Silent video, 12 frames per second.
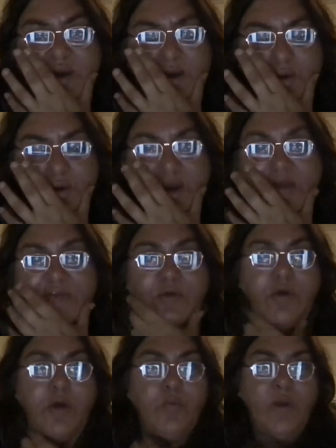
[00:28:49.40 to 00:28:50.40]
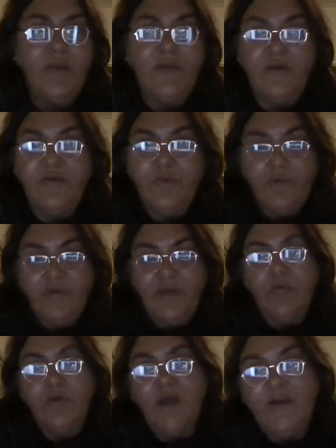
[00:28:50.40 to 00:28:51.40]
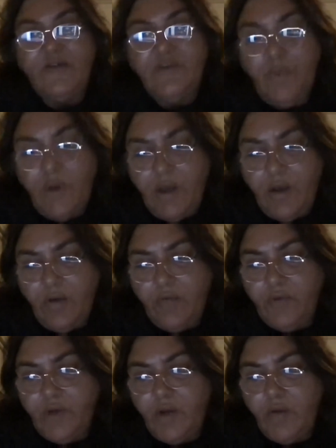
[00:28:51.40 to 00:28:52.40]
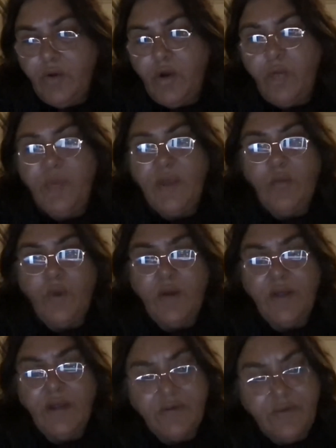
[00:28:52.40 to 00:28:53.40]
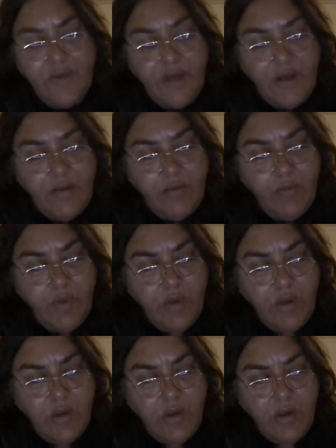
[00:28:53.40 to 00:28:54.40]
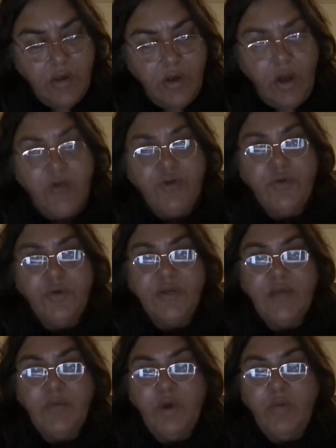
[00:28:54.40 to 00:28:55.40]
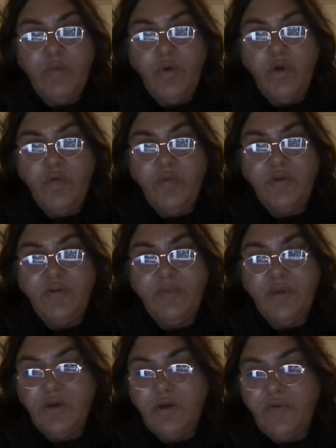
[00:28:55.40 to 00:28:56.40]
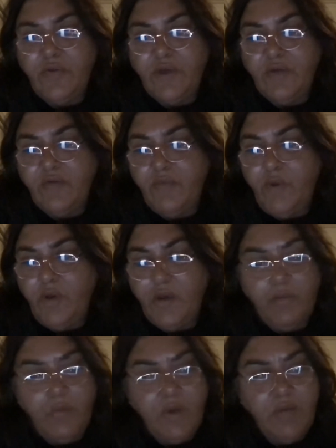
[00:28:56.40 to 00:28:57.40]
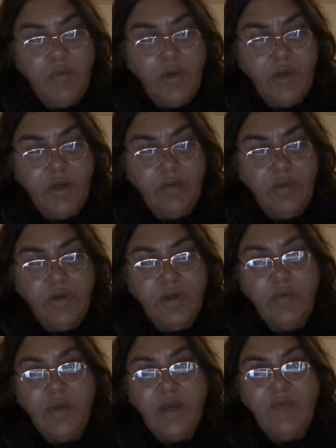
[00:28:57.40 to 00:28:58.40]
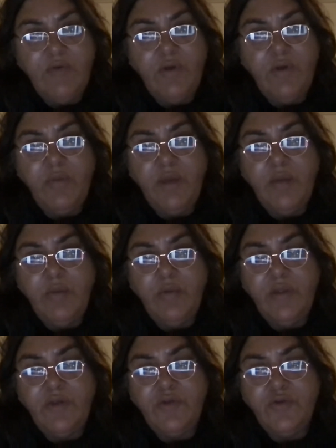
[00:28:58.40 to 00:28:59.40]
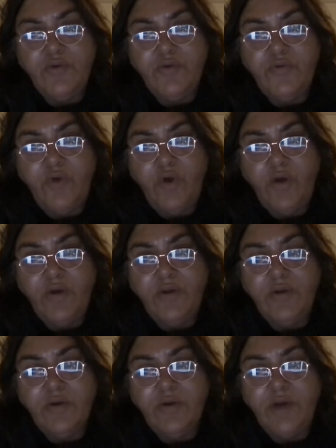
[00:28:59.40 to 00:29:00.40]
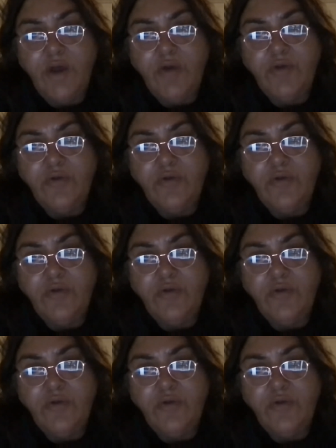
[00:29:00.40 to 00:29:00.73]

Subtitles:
yeah, look, I'm one of those ones that look after my health, and I'm that one that's I do attend my appointments, but you've got to think of in my community, we have a lot of people that are too frightened to go to